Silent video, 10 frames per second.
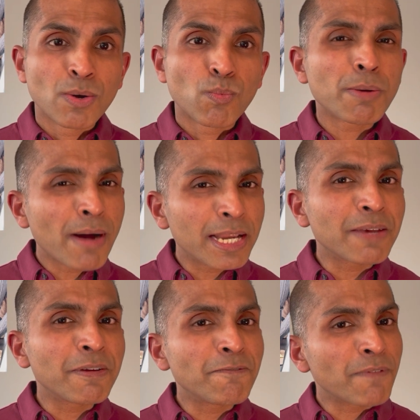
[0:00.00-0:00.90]
We might
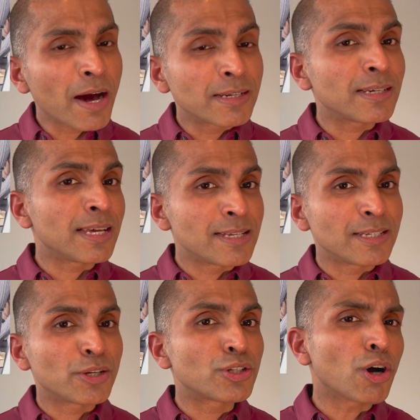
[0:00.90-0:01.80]
even find it
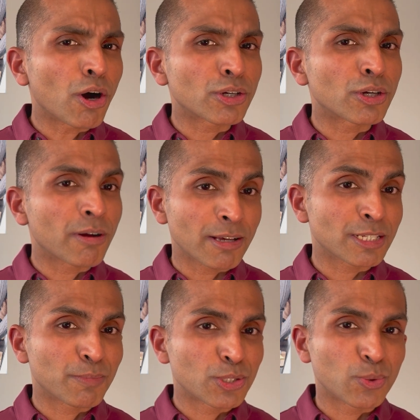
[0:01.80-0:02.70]
easy to talk to
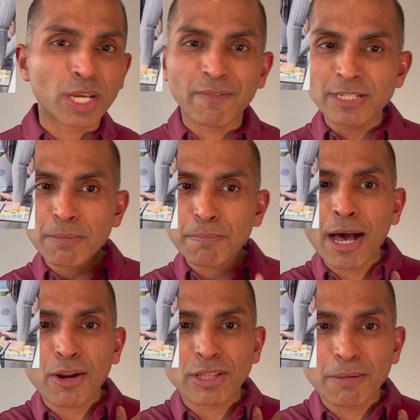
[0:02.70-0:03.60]
customers who give us a
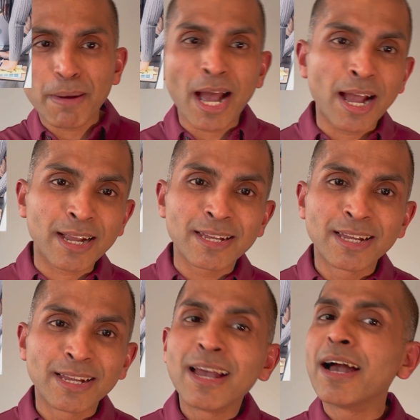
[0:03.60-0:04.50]
pat on the back
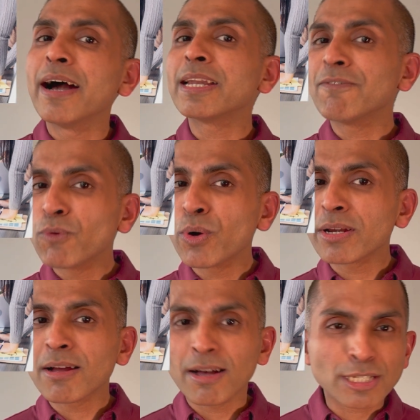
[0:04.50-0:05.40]
and
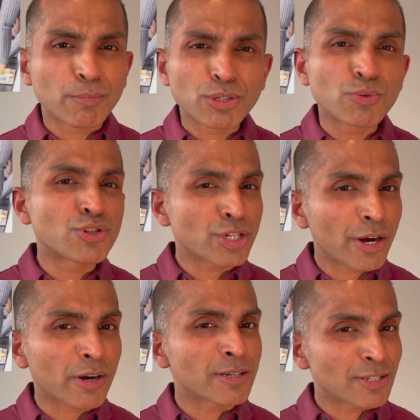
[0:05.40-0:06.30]
avoid customers who
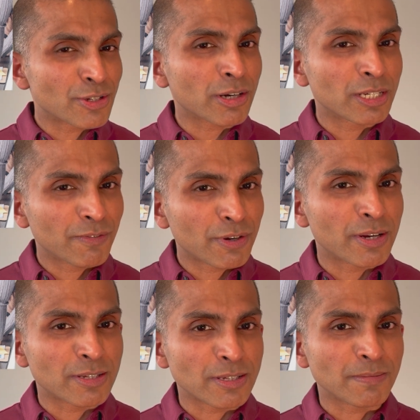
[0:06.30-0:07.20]
share constructive
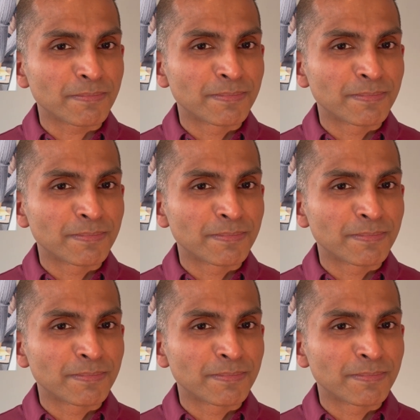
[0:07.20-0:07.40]
criticism.